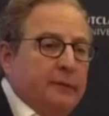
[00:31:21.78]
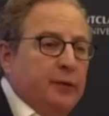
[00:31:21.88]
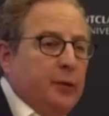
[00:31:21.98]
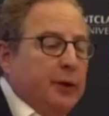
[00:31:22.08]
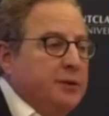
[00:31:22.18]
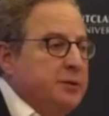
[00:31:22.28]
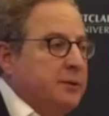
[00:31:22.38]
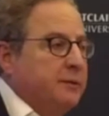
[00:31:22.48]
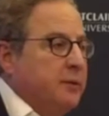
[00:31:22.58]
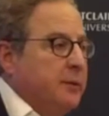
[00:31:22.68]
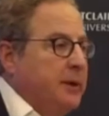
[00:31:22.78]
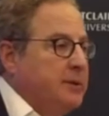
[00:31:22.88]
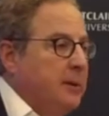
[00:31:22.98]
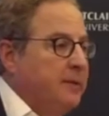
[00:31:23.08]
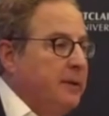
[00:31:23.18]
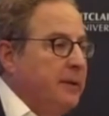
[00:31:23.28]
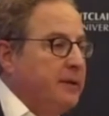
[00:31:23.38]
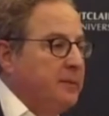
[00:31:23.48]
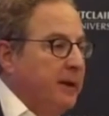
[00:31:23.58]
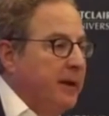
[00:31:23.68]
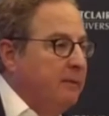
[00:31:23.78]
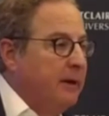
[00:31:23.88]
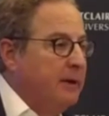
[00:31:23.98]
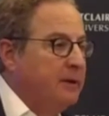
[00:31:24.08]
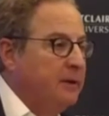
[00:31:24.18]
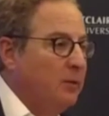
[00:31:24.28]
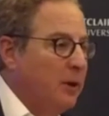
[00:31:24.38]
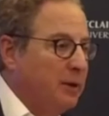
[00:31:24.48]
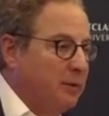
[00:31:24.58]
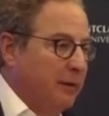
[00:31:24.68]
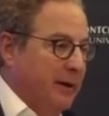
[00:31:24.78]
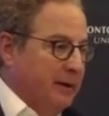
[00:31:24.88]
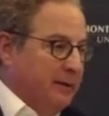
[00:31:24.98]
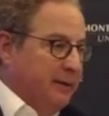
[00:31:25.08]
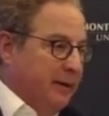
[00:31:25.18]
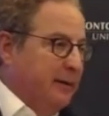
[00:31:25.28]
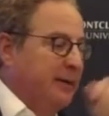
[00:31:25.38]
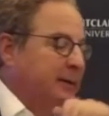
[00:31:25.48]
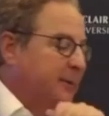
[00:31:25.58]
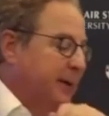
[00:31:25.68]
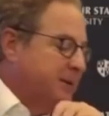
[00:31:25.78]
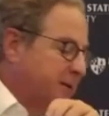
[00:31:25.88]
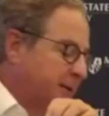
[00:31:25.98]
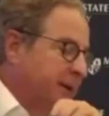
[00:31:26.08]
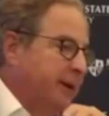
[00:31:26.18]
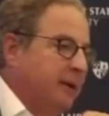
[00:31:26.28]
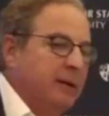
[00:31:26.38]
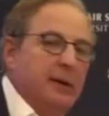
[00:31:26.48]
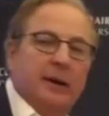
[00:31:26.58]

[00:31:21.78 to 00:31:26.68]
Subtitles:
few questions in a few minutes. Hopefully there's a mic ready to wander around. Okay, the mic's over here.